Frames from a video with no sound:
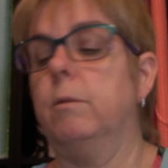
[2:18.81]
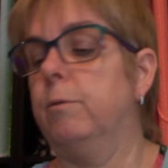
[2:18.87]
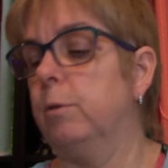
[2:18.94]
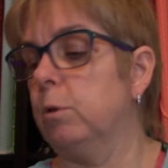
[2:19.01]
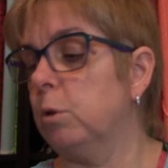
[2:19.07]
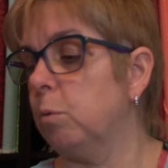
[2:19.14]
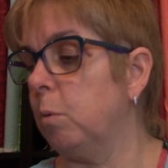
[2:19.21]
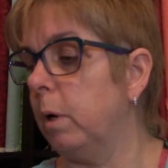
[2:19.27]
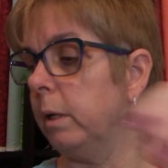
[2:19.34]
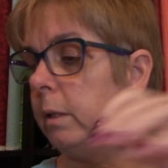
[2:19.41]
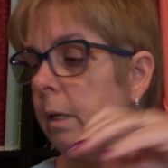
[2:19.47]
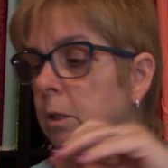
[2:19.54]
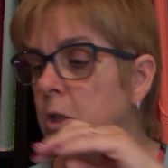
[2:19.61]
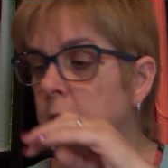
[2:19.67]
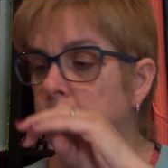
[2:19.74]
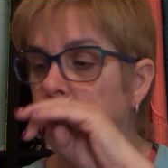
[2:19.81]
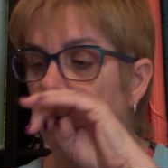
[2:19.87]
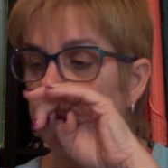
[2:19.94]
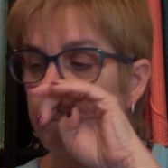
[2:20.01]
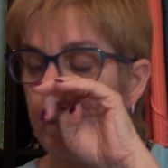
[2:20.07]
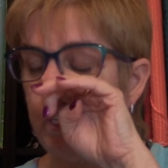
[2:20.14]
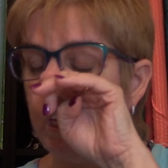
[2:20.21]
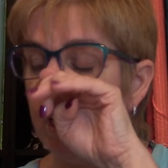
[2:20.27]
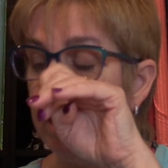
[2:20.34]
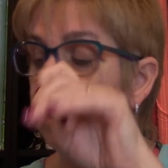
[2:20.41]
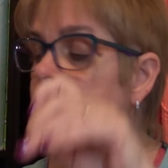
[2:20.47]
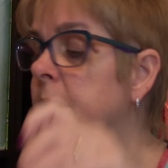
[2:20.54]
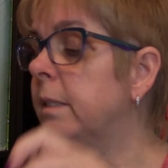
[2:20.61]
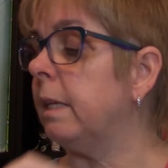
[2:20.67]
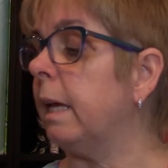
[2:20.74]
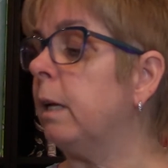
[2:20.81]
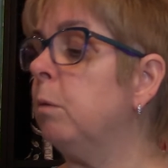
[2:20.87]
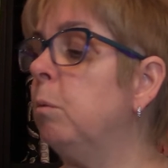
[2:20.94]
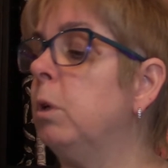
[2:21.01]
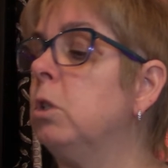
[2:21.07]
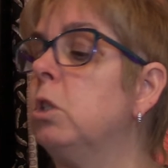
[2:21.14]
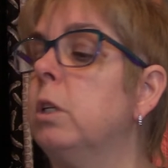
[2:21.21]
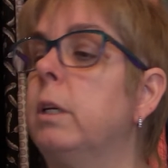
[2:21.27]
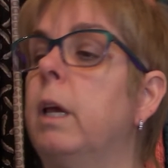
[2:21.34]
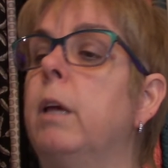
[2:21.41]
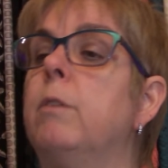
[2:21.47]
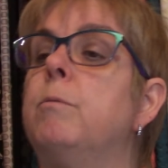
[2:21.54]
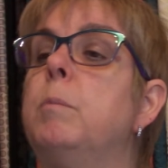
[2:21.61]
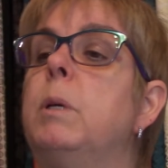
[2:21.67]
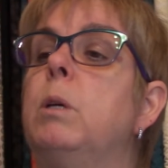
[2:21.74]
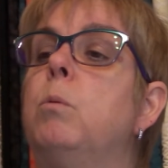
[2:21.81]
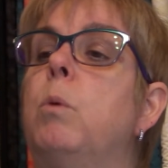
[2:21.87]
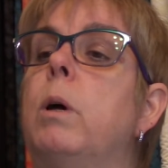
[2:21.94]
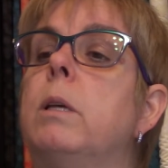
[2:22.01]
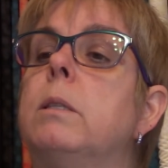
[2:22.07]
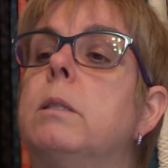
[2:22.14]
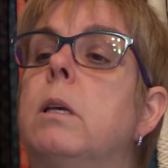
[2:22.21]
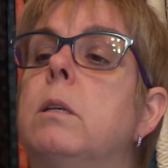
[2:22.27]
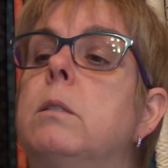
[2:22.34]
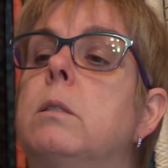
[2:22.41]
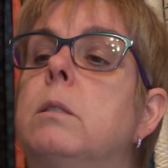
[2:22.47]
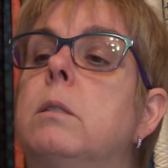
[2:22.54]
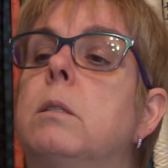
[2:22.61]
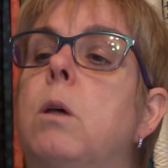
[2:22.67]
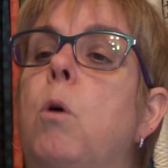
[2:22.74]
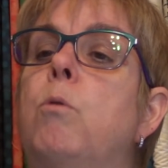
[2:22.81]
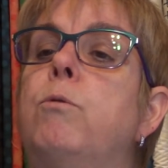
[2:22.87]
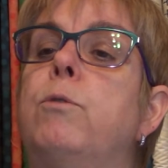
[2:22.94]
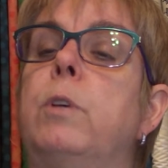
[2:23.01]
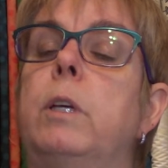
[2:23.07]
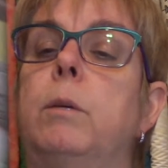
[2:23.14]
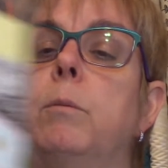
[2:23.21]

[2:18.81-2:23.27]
first one that she gave me. The second one she gave me was Sophie.